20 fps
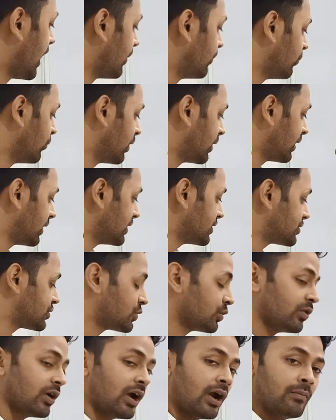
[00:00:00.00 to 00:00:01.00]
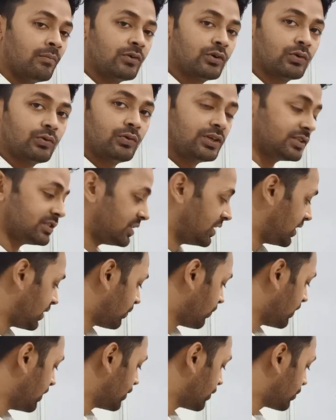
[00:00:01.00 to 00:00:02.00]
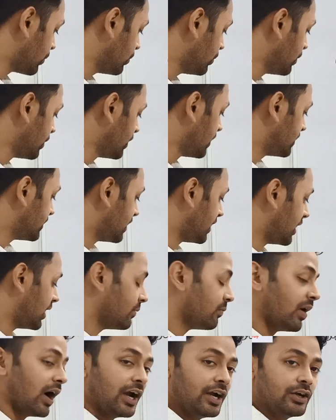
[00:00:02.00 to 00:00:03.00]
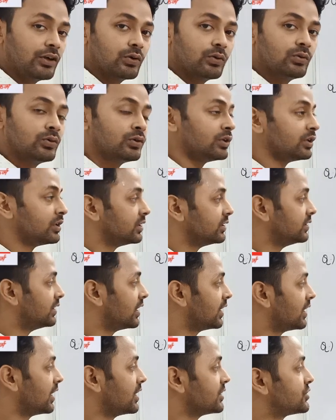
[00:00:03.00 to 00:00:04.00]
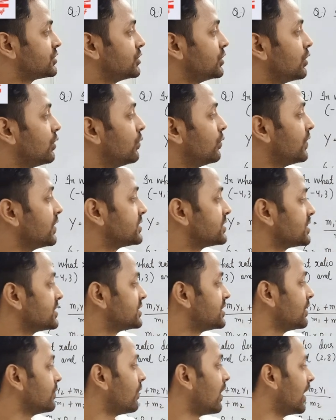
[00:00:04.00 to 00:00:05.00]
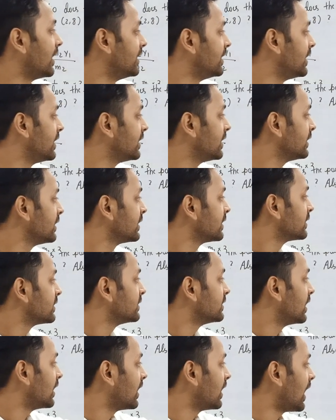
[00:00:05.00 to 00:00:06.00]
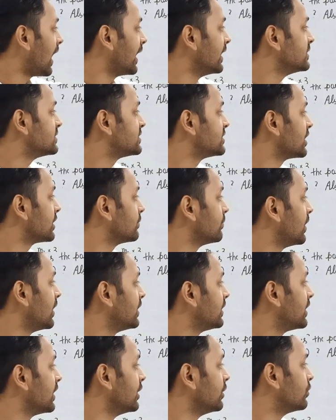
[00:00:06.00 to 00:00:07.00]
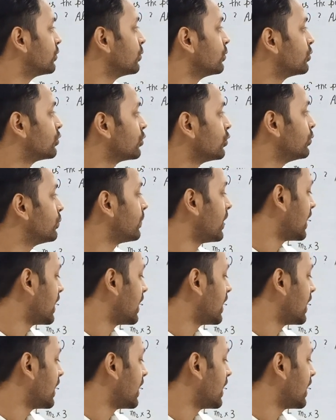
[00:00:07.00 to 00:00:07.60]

m1 is to m2 is equal to 3 by 2. The ratio which is dividing the line segment into two